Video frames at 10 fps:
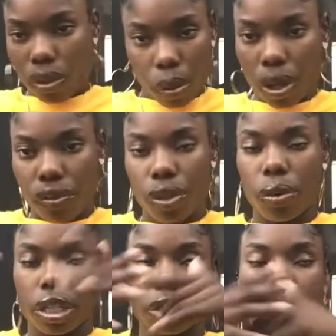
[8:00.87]
whatever you
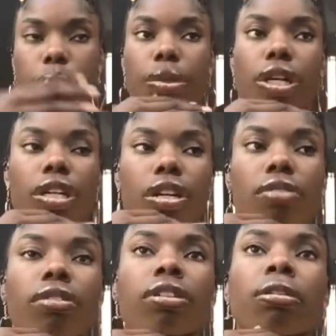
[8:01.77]
wanted to be a part
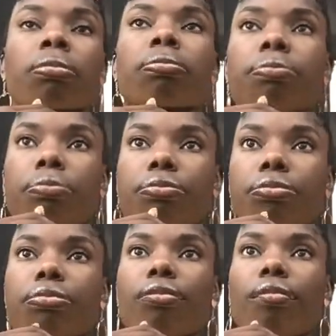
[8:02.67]
of.
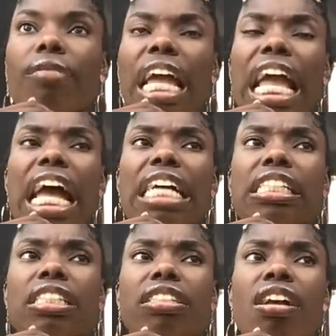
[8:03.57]

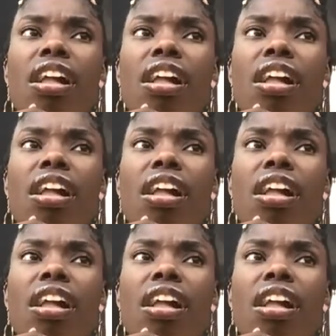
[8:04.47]
And